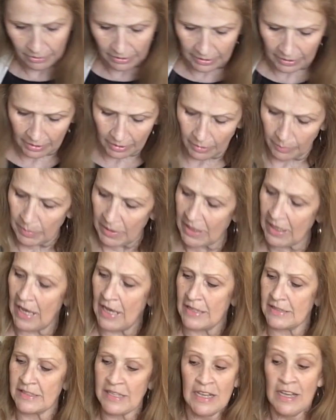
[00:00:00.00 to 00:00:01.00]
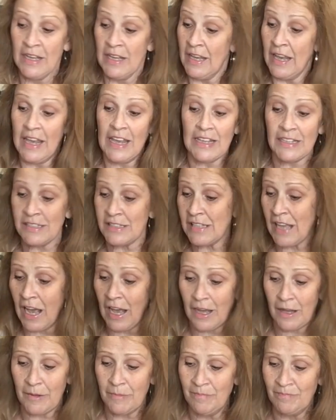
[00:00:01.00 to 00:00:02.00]
here because it's
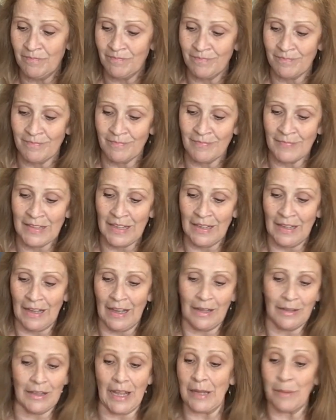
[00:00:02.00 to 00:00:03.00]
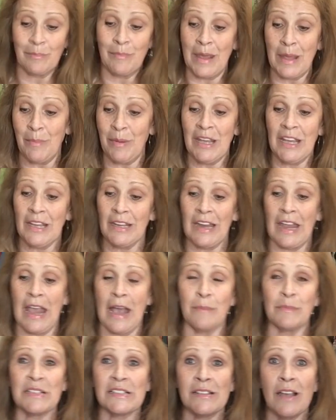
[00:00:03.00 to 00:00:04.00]
a uh, like maybe an
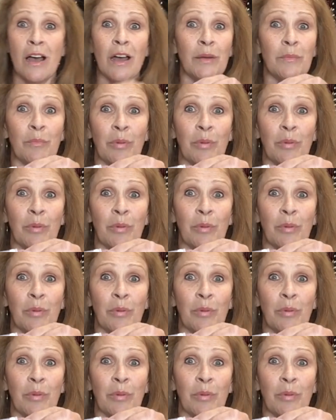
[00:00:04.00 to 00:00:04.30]
Amazon